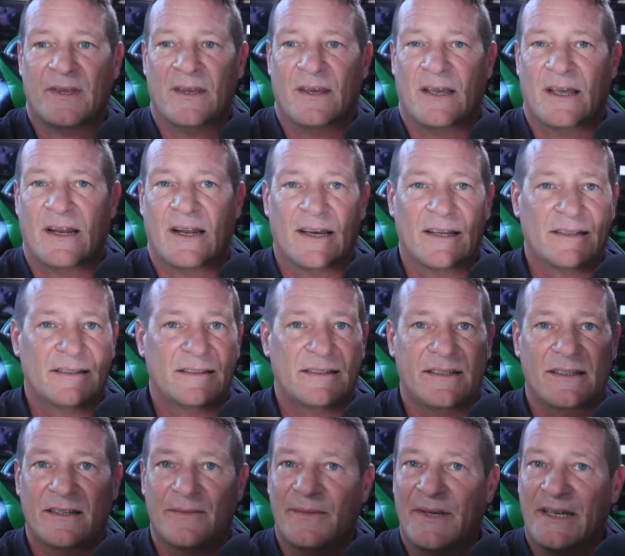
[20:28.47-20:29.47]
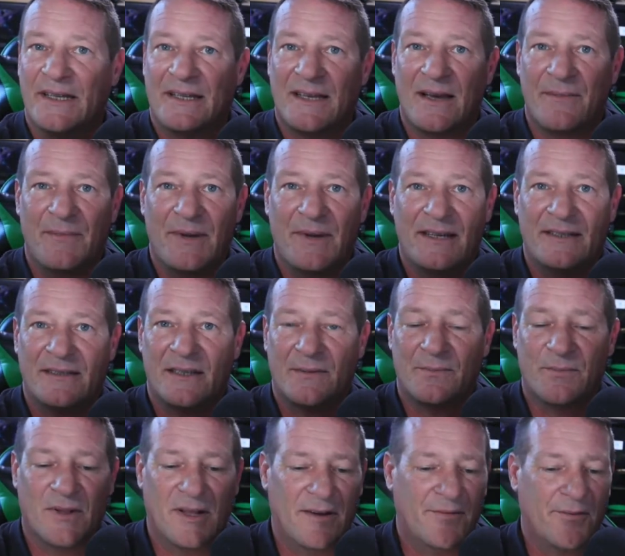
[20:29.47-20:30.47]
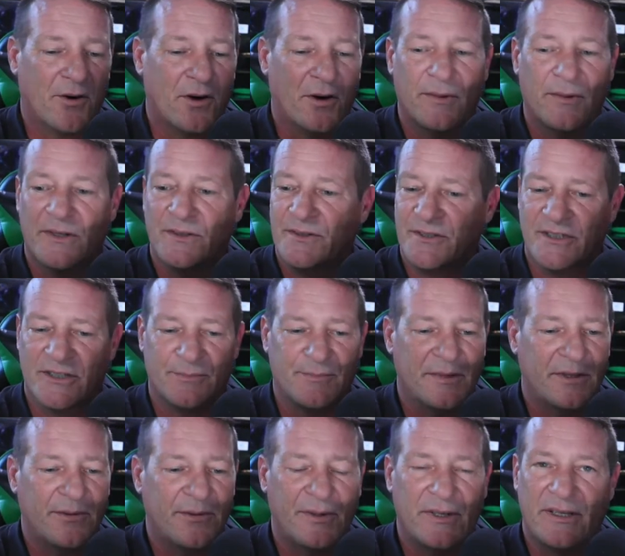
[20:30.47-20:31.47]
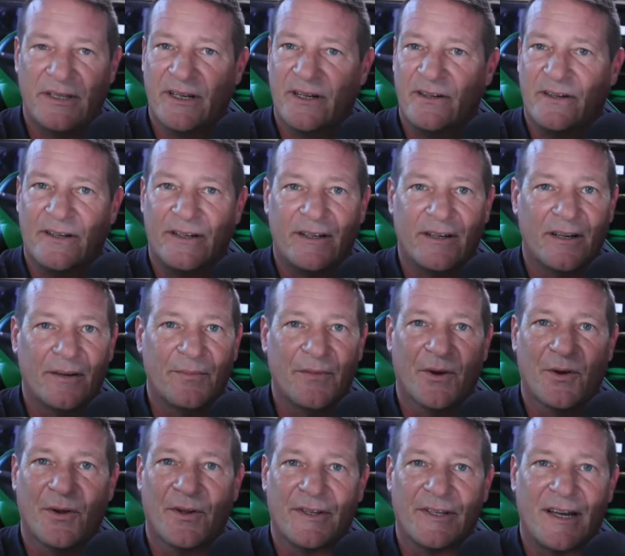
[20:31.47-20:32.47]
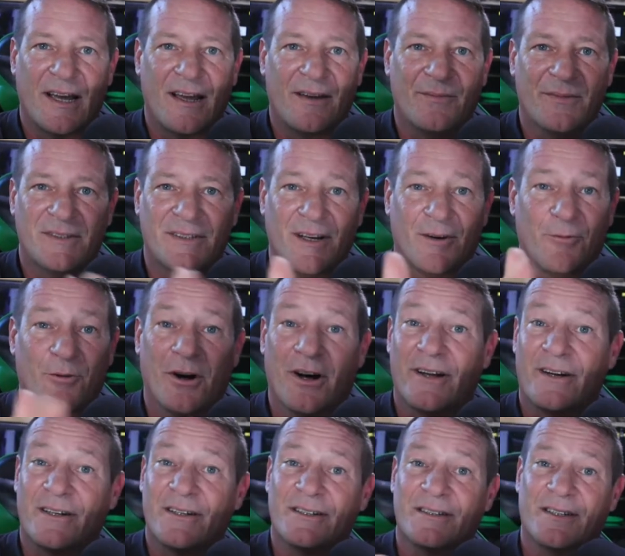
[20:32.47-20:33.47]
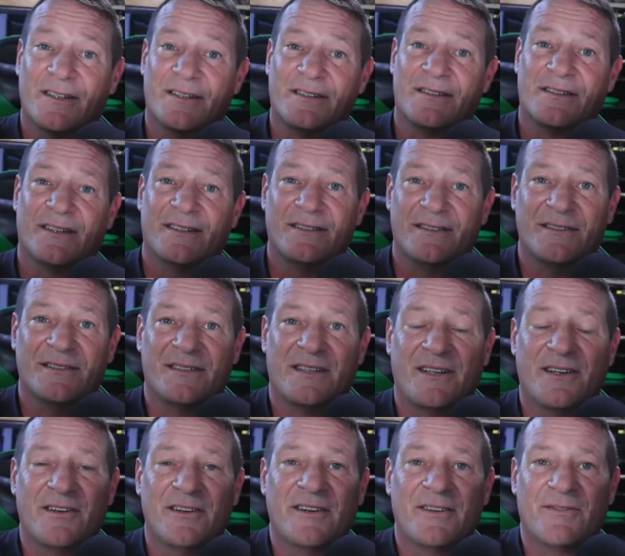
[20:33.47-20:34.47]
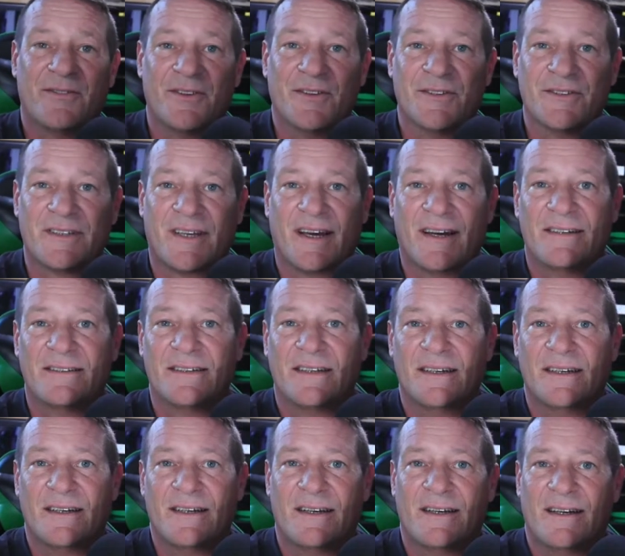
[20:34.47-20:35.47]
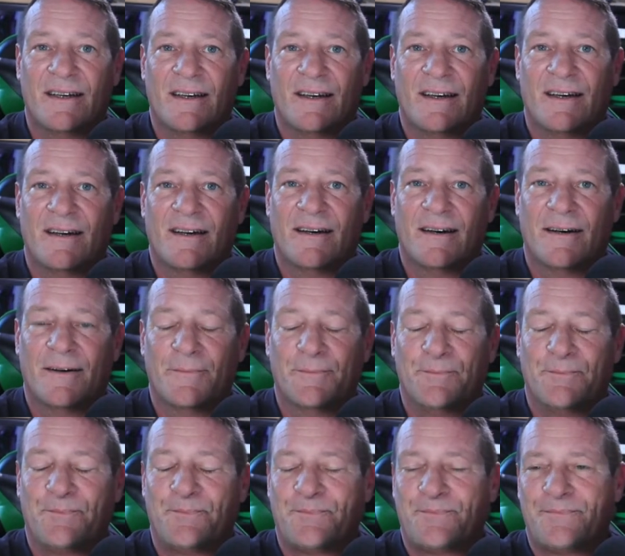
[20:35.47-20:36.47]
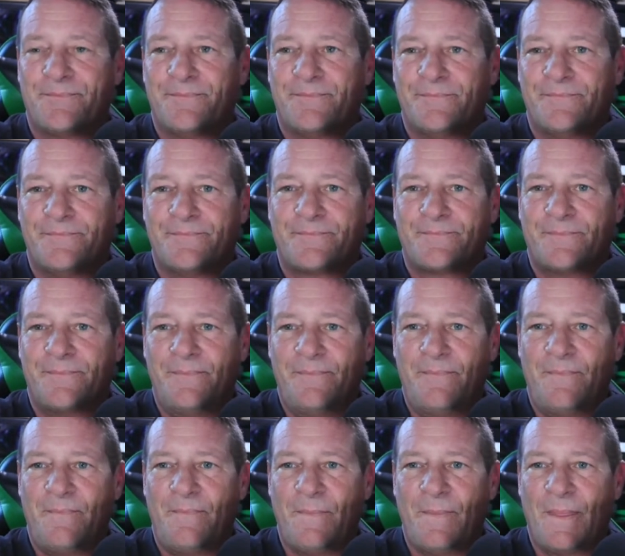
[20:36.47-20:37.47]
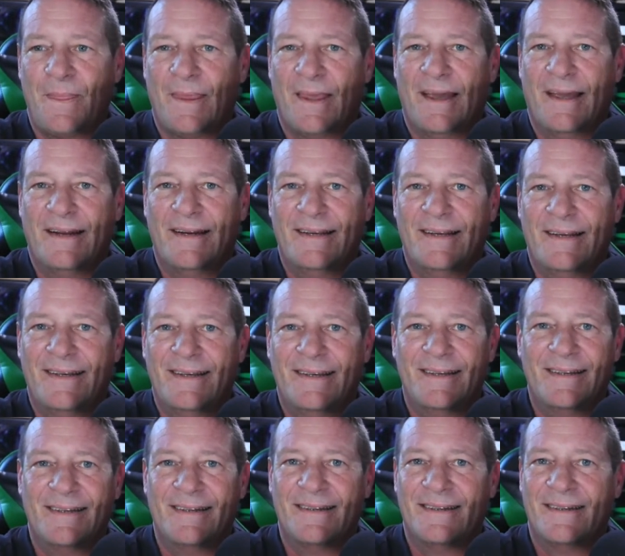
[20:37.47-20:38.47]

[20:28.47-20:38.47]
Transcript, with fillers: And I'd see him hit that basking platform. It was just between there and the tub the whole time because that water is such a sense of security for those guys. Um, and he